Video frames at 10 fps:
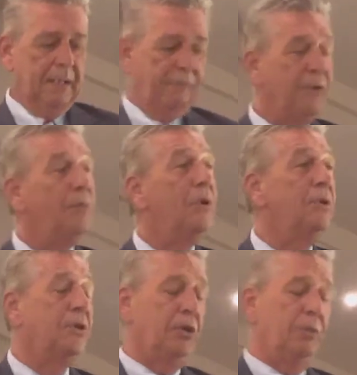If you
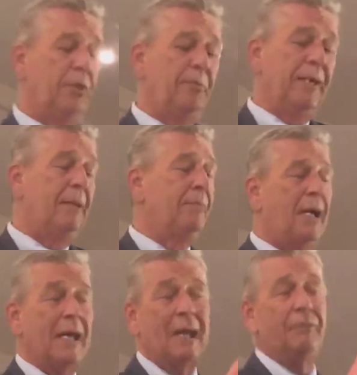will, turn with me.
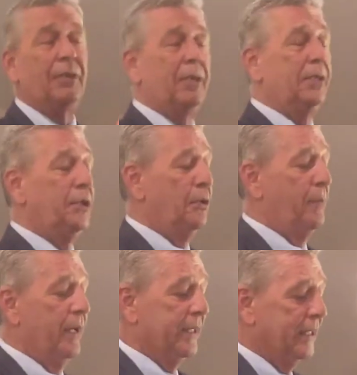I have the New
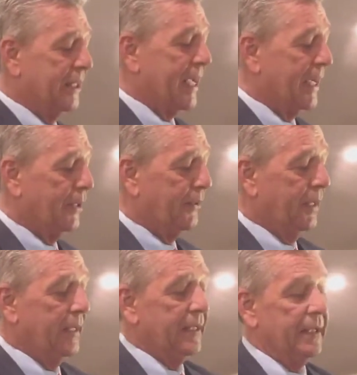American
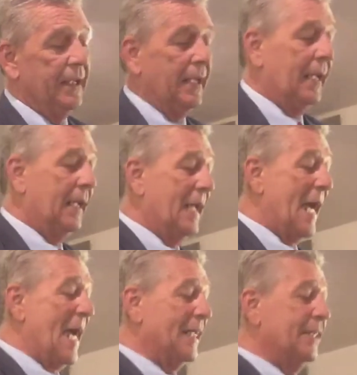Standard.
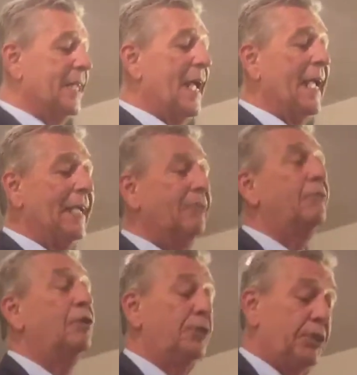Acts
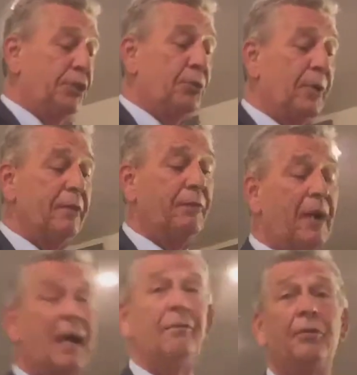8, verses
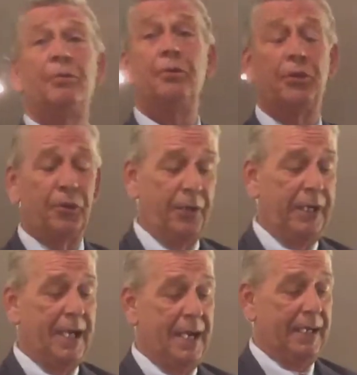25 through
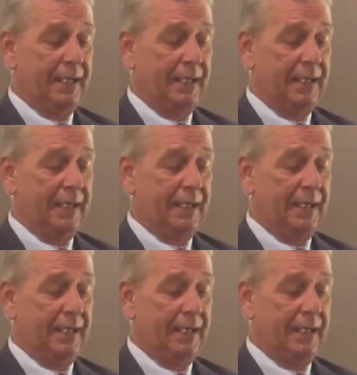39.